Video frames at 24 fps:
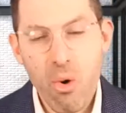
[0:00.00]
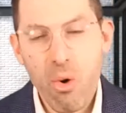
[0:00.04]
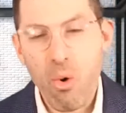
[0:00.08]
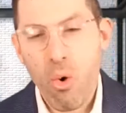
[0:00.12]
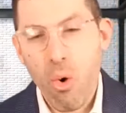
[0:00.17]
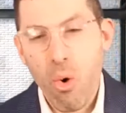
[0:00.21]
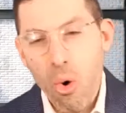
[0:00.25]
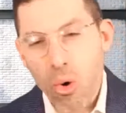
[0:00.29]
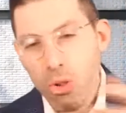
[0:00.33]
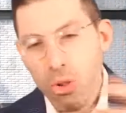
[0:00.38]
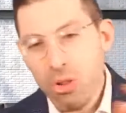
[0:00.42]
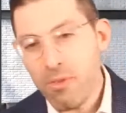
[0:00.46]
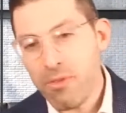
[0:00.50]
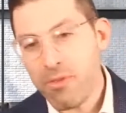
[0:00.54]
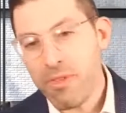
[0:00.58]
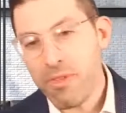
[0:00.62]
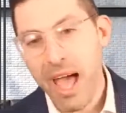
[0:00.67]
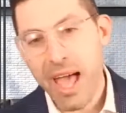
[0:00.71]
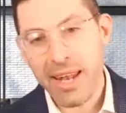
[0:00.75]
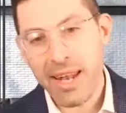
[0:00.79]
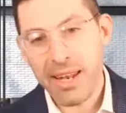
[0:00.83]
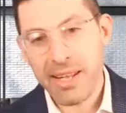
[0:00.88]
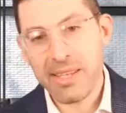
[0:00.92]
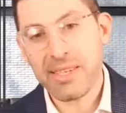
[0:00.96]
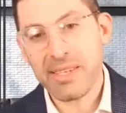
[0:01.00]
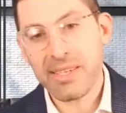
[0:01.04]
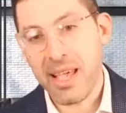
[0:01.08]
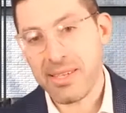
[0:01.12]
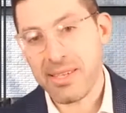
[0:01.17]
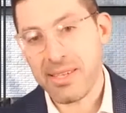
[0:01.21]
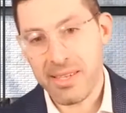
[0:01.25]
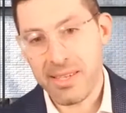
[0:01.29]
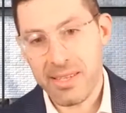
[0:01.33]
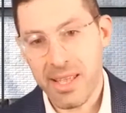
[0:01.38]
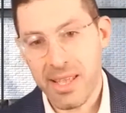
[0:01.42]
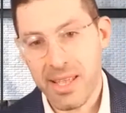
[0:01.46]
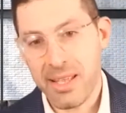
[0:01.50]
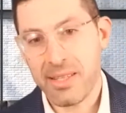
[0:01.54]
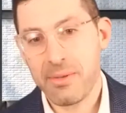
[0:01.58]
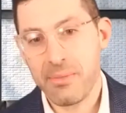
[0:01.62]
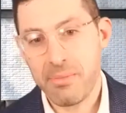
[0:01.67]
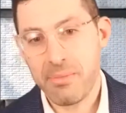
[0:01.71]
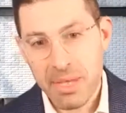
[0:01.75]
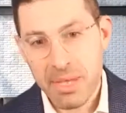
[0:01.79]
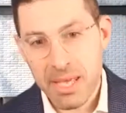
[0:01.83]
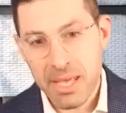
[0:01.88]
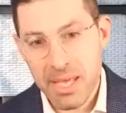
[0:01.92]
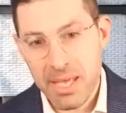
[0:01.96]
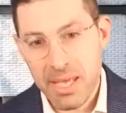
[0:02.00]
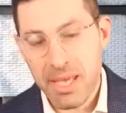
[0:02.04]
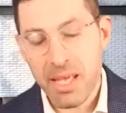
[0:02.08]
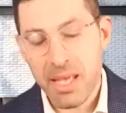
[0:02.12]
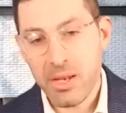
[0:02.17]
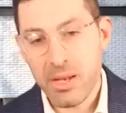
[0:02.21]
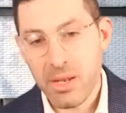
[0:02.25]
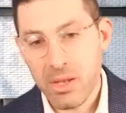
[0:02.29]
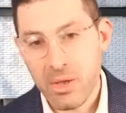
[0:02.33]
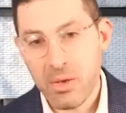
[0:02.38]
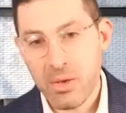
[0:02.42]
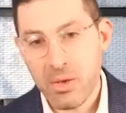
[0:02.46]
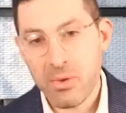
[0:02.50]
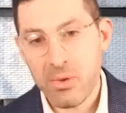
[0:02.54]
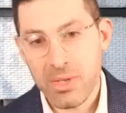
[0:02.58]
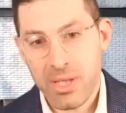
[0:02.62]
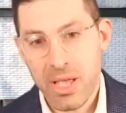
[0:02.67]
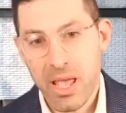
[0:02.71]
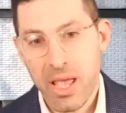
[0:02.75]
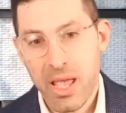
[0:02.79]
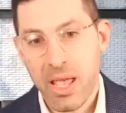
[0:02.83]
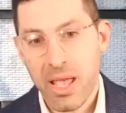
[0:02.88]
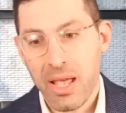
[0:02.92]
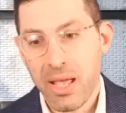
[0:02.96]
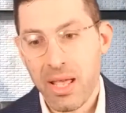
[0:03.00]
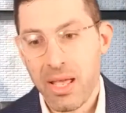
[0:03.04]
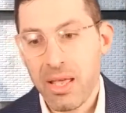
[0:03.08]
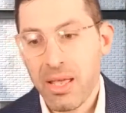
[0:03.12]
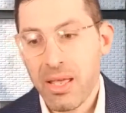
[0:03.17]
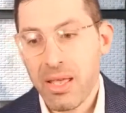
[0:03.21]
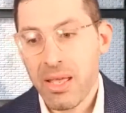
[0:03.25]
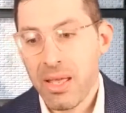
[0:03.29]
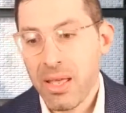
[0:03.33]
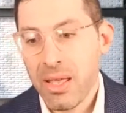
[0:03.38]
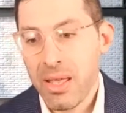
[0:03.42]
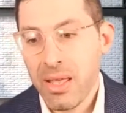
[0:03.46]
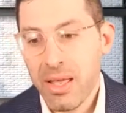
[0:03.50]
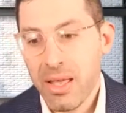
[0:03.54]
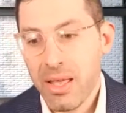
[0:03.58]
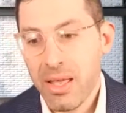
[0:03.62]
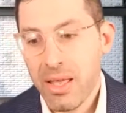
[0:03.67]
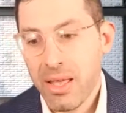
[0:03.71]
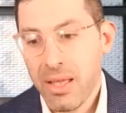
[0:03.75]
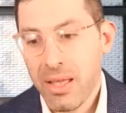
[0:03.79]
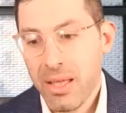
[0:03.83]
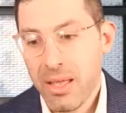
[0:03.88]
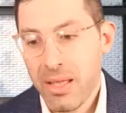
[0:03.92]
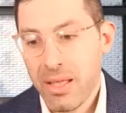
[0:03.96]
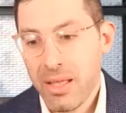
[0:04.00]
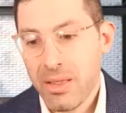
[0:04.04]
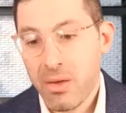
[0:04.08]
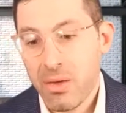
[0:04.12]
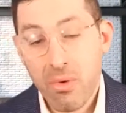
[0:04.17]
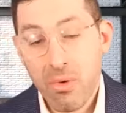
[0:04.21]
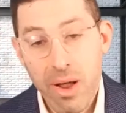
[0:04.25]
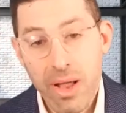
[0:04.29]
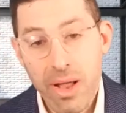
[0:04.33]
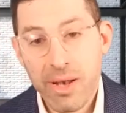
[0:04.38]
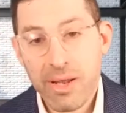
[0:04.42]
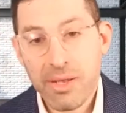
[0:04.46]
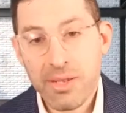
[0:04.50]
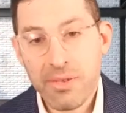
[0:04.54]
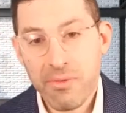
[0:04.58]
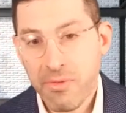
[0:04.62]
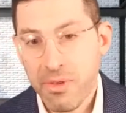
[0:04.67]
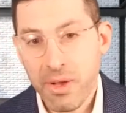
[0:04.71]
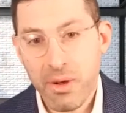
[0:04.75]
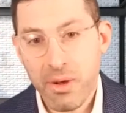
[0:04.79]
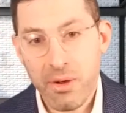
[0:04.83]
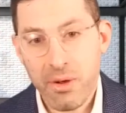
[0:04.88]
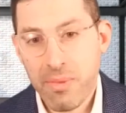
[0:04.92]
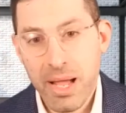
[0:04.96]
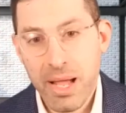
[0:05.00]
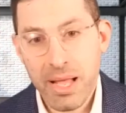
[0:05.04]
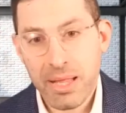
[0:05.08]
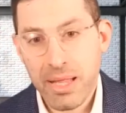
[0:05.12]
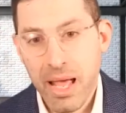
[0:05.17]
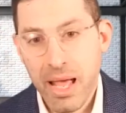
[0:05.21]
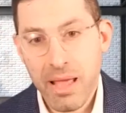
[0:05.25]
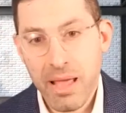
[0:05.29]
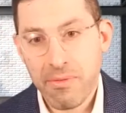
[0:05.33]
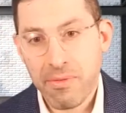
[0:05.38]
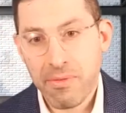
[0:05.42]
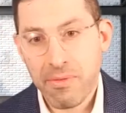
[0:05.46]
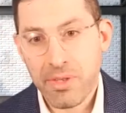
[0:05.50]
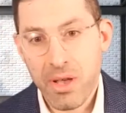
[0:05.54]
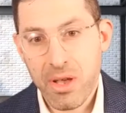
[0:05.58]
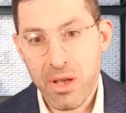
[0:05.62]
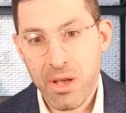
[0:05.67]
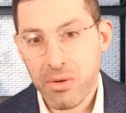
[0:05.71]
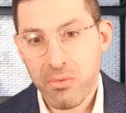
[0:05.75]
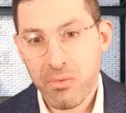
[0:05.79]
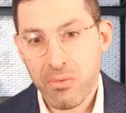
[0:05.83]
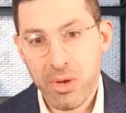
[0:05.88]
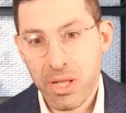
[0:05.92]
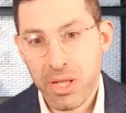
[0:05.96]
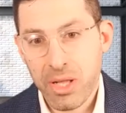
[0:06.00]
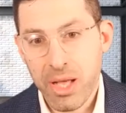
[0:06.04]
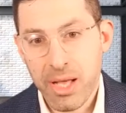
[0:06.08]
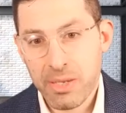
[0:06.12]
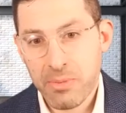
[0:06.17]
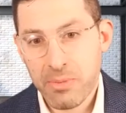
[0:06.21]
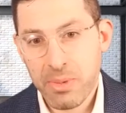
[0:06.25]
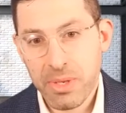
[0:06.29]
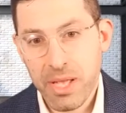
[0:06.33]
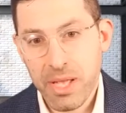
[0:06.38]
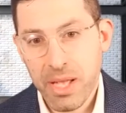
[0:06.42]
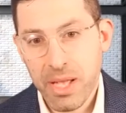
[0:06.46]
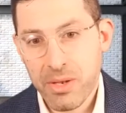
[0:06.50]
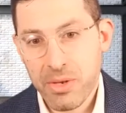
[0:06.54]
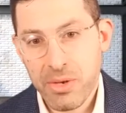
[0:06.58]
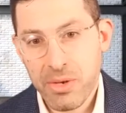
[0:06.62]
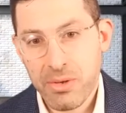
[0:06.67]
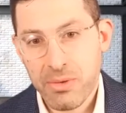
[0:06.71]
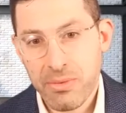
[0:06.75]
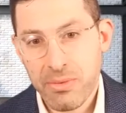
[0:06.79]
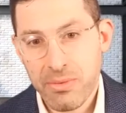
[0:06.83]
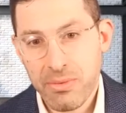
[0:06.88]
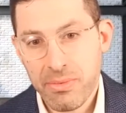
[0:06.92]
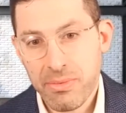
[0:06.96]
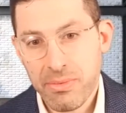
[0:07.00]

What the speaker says: All of that necessitates me and you saying, the greatest fear of my life is unrealized potential.